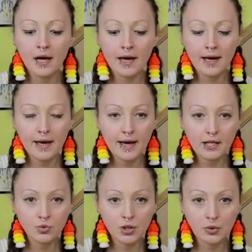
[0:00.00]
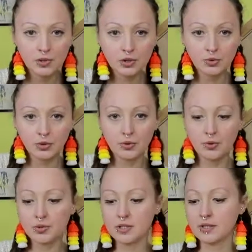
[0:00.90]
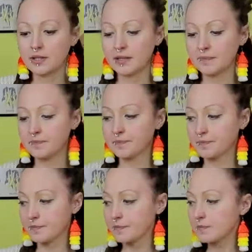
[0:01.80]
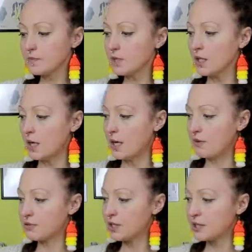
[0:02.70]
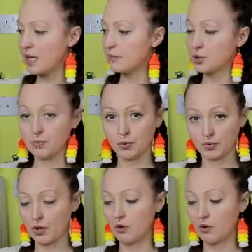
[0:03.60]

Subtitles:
And we're going to use the 3 tablespoons